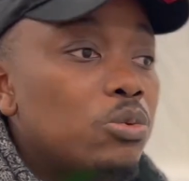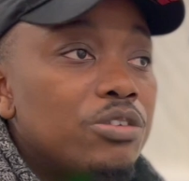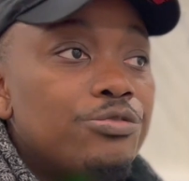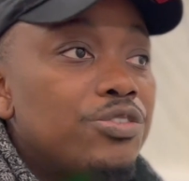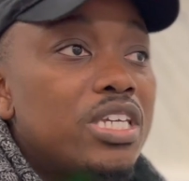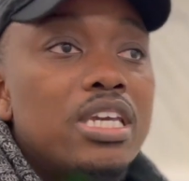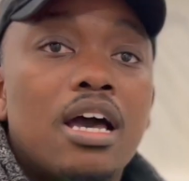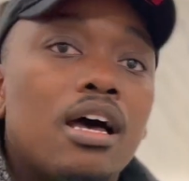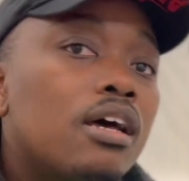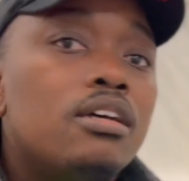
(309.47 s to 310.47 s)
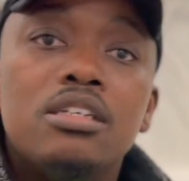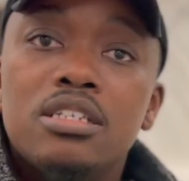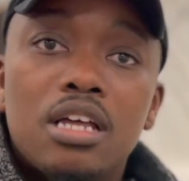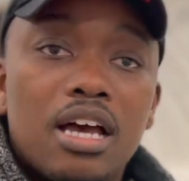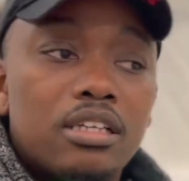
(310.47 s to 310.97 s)
with VHA,
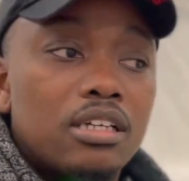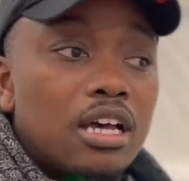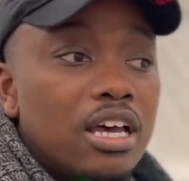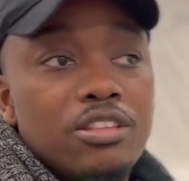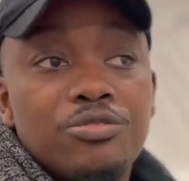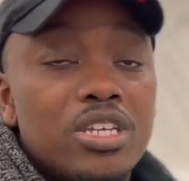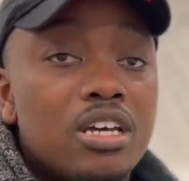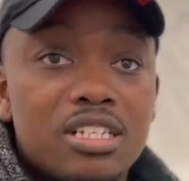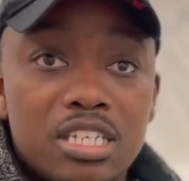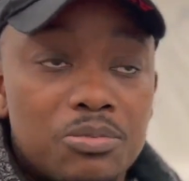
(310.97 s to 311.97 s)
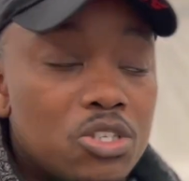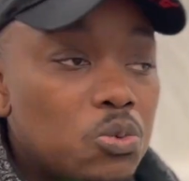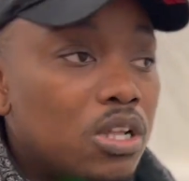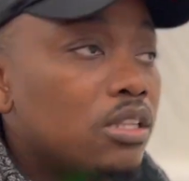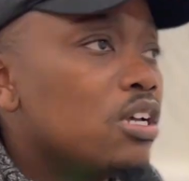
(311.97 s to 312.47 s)
other VHA teams as
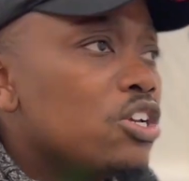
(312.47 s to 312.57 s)
well.